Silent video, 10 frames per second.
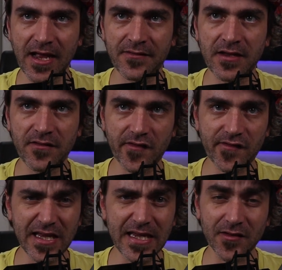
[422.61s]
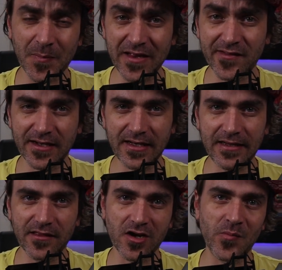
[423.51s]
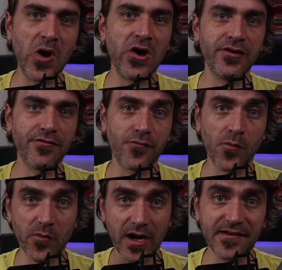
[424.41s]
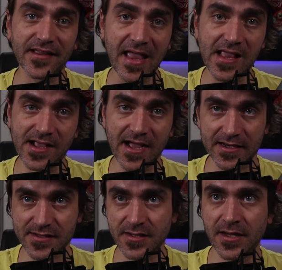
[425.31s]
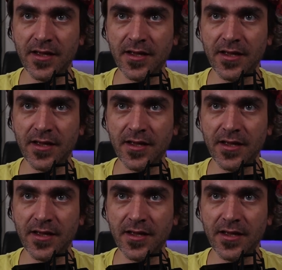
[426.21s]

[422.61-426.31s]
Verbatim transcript: and then the C is basically the command for a decay cut.